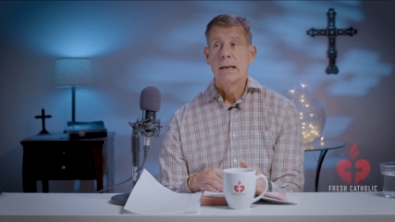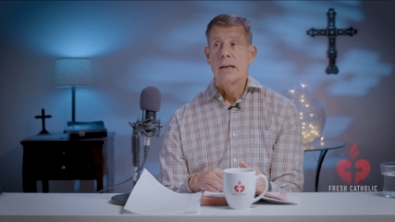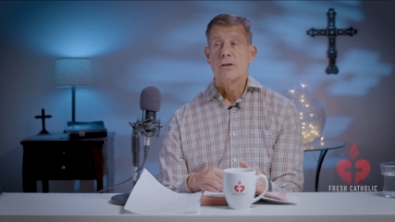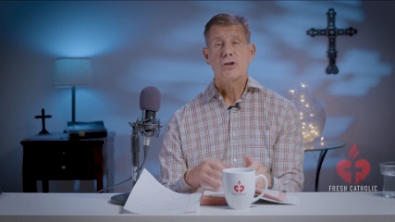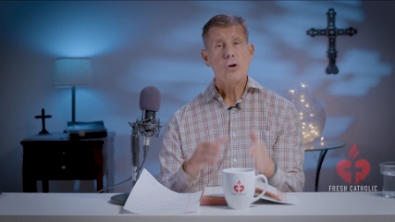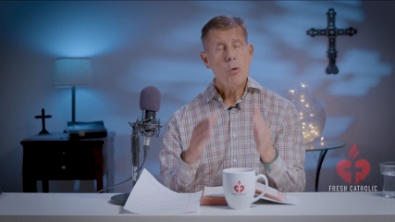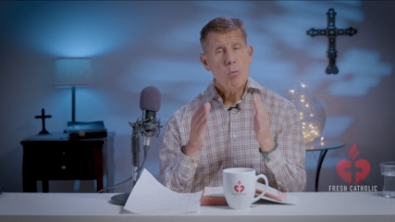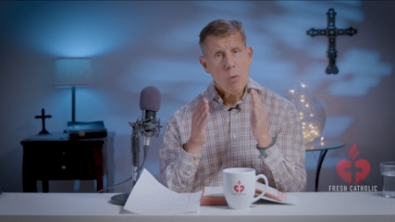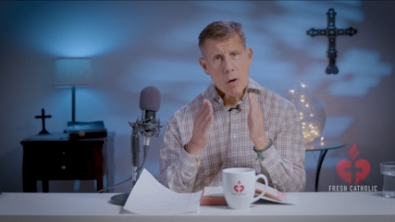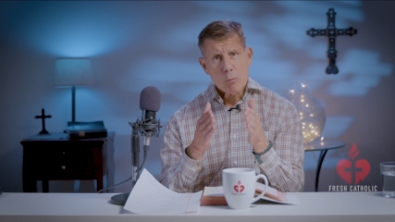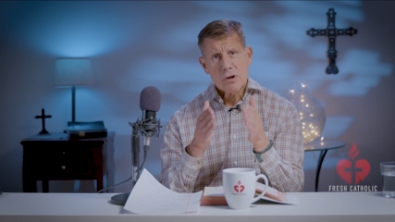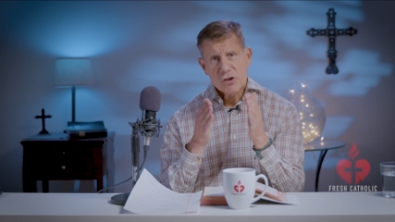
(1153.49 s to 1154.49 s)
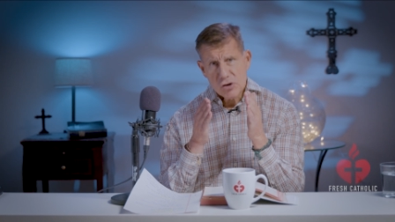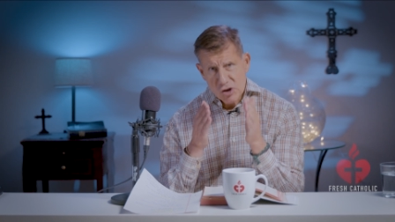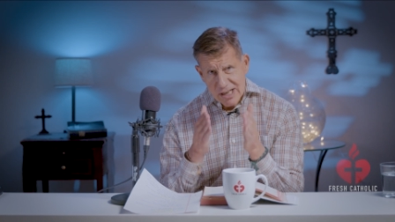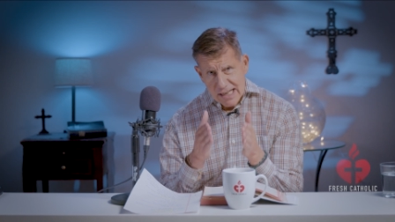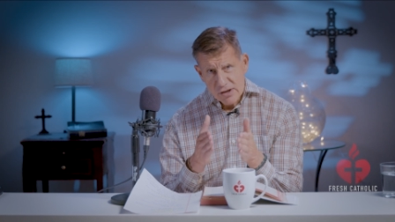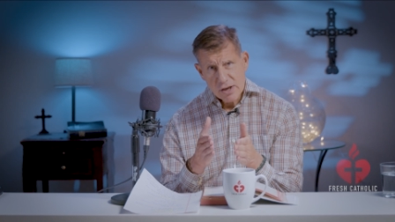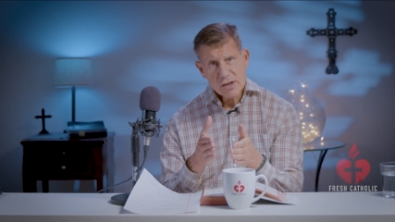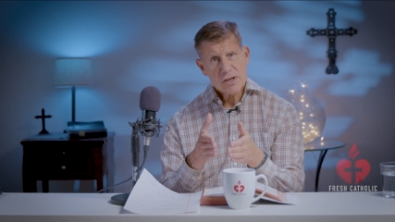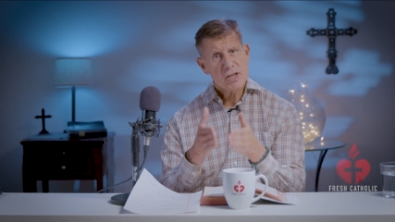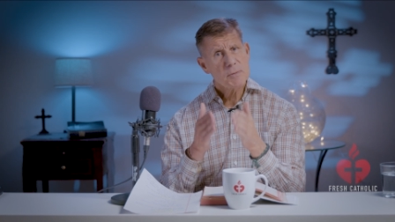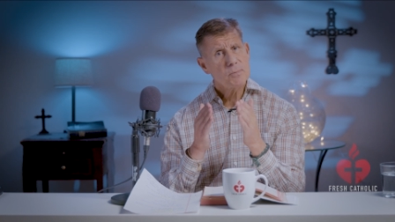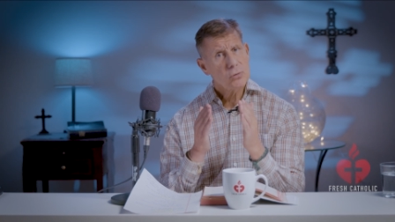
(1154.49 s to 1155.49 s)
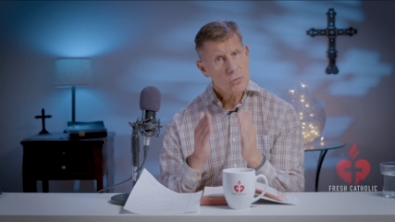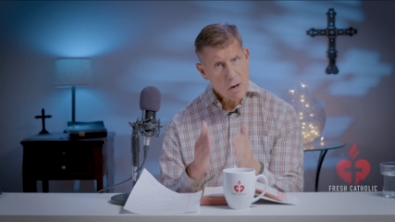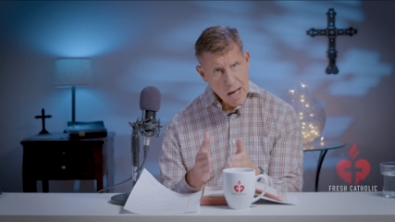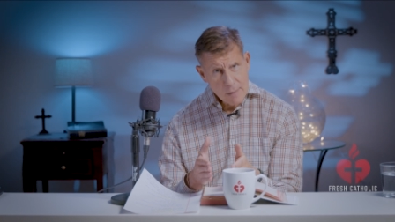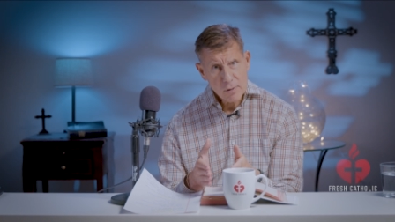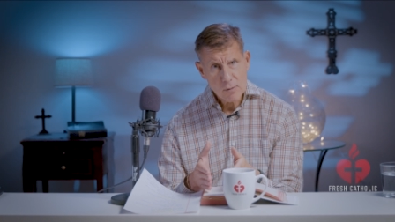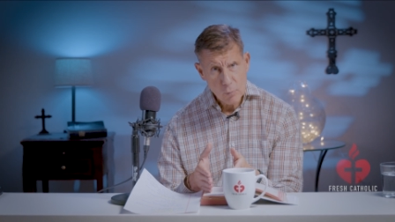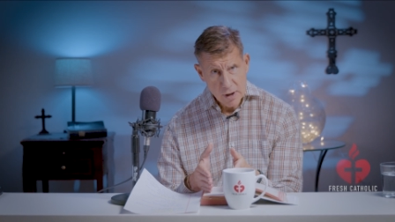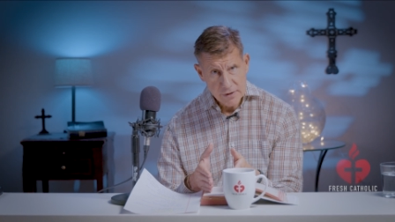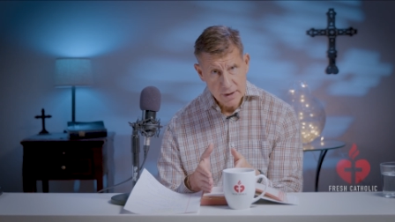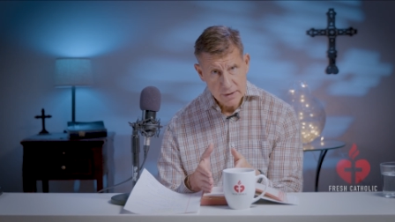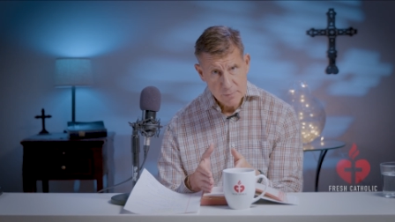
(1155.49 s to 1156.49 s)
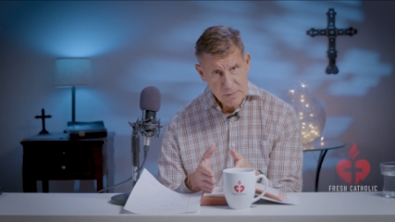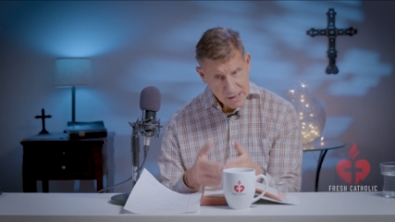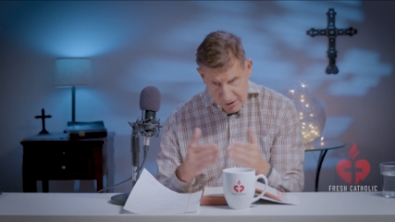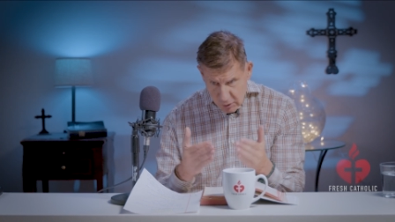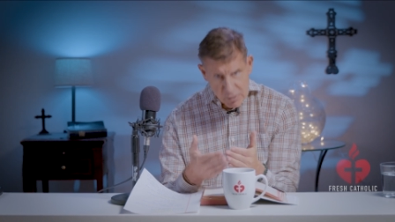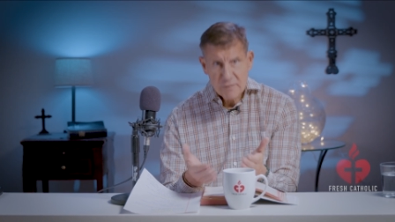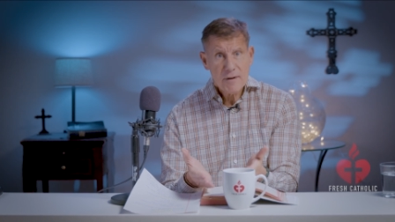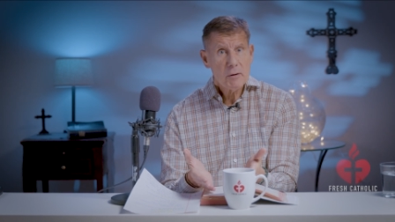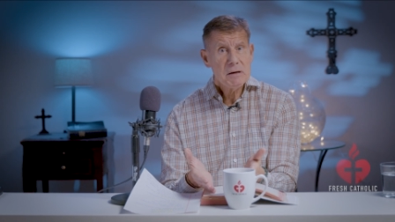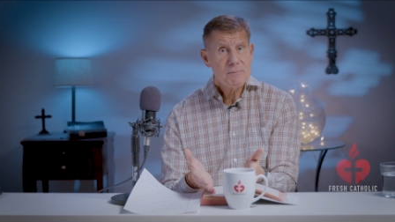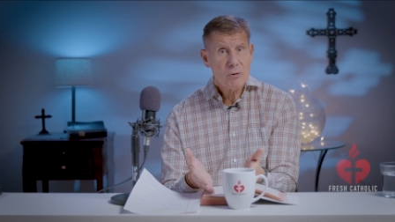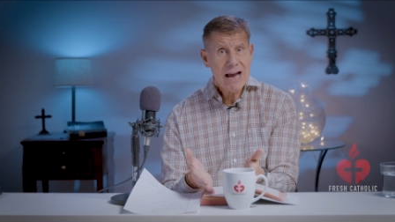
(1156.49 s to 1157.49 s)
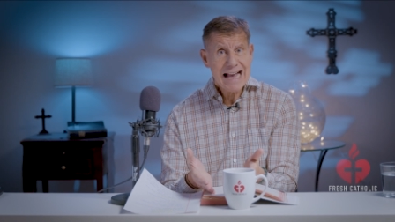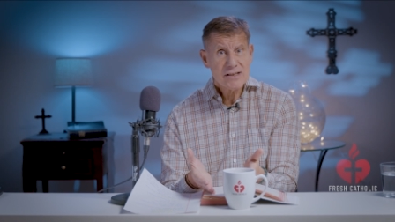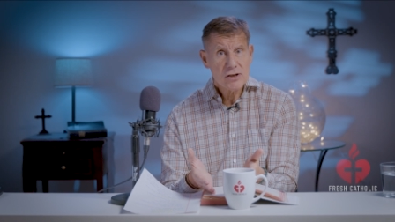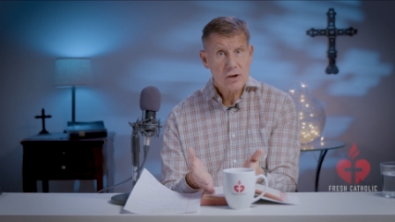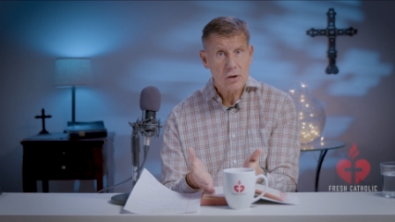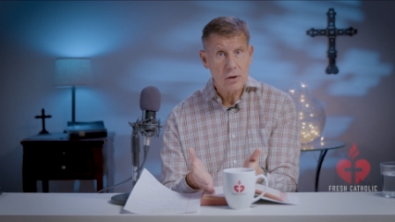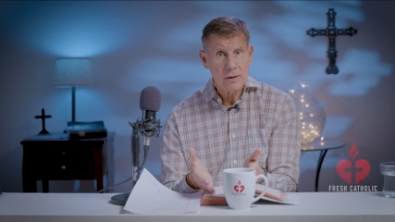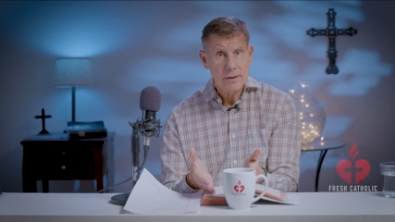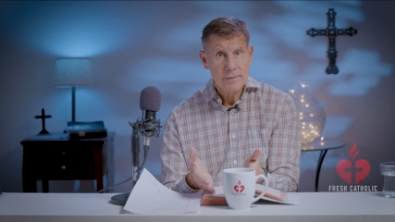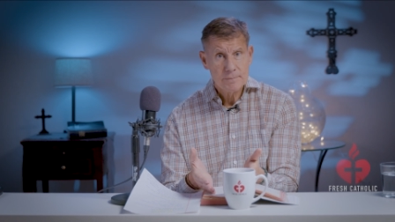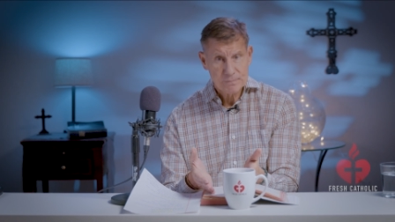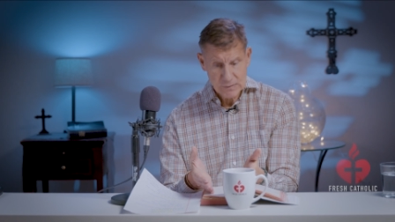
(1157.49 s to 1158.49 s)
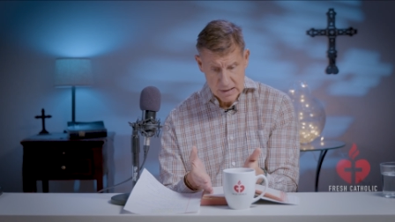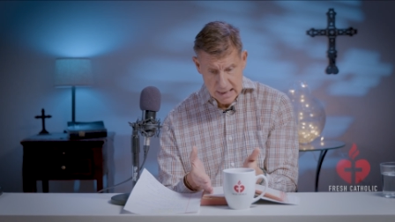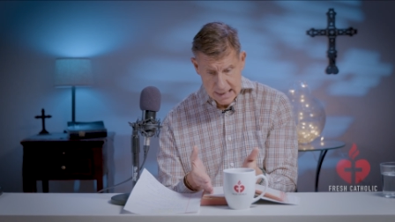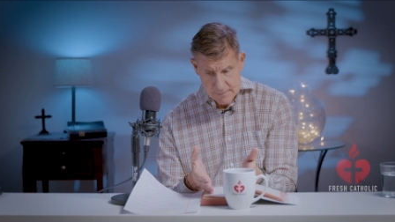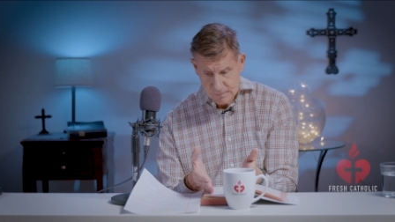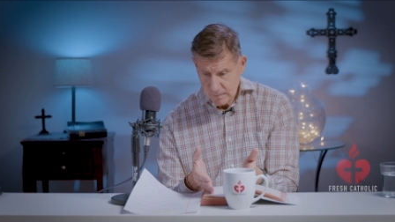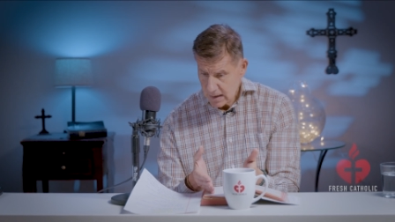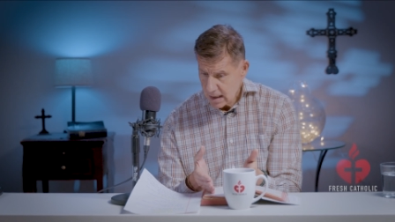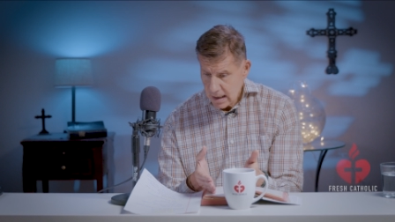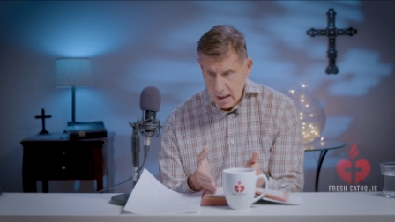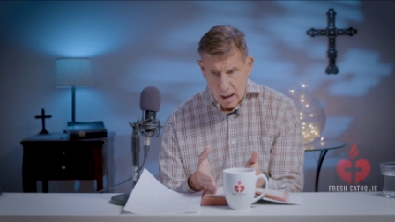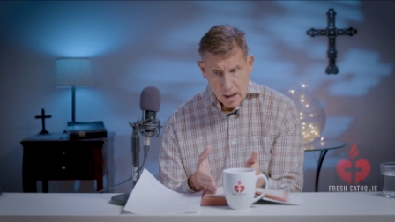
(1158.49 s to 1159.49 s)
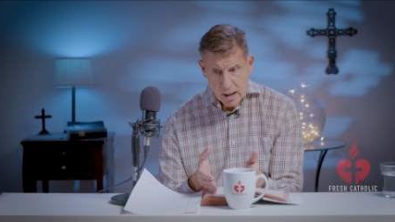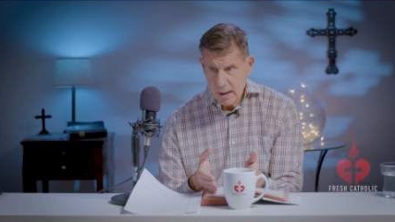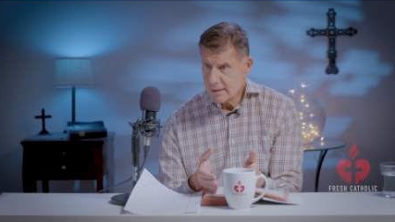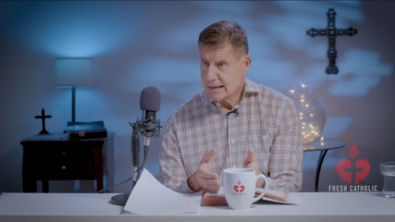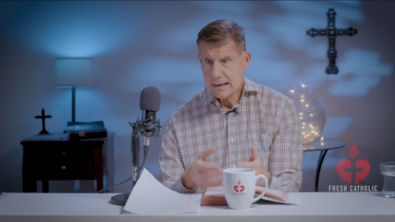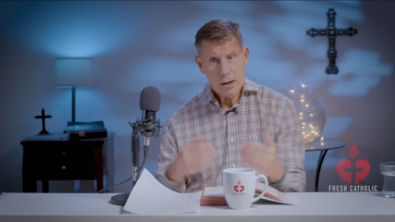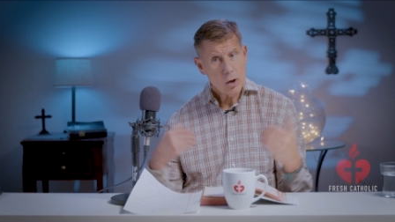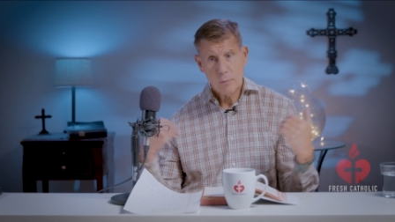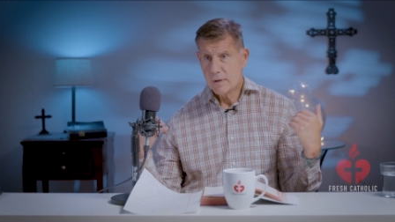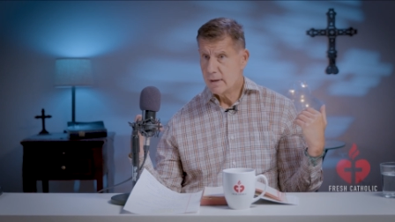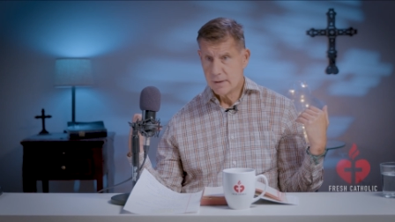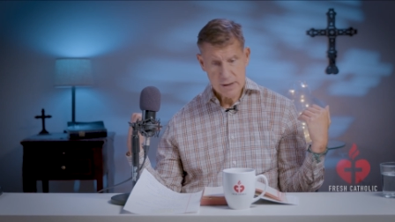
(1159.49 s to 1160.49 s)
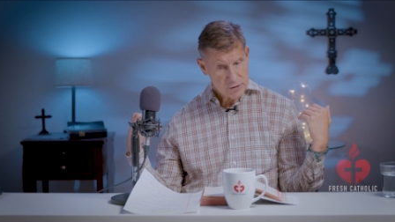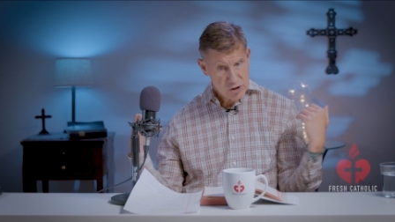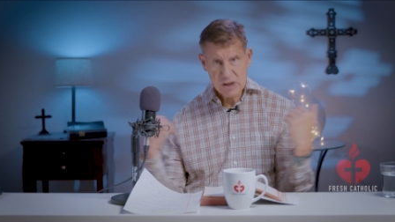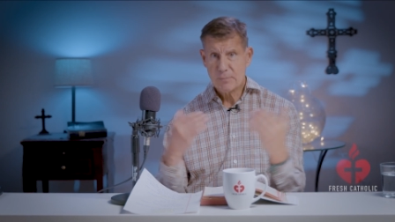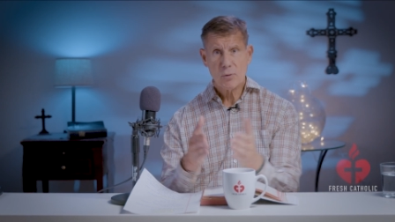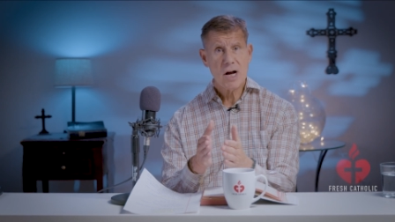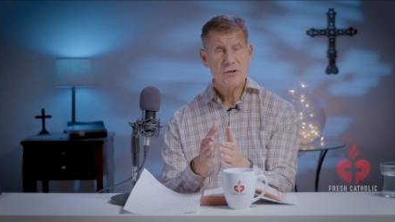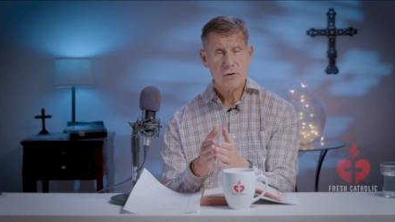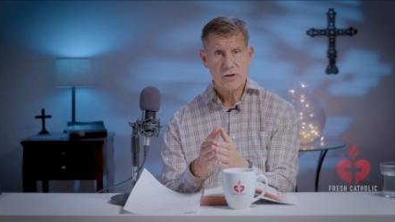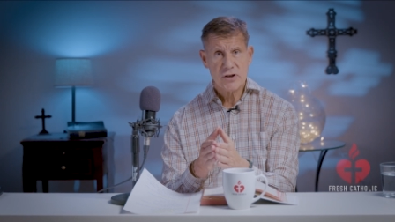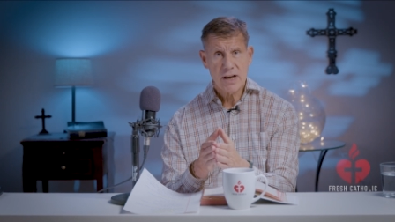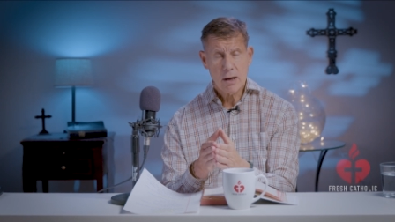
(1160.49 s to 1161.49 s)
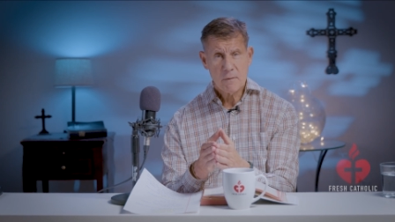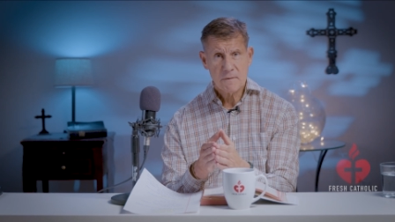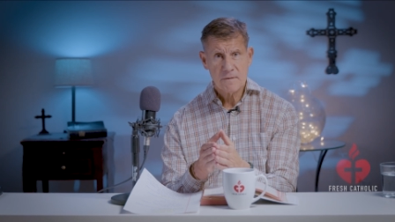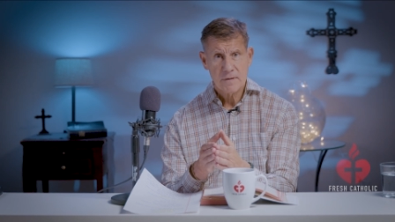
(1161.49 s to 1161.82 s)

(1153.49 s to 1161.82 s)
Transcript: So what was Jesus's problem with it? Because it was very practical, okay? You just brought yourself.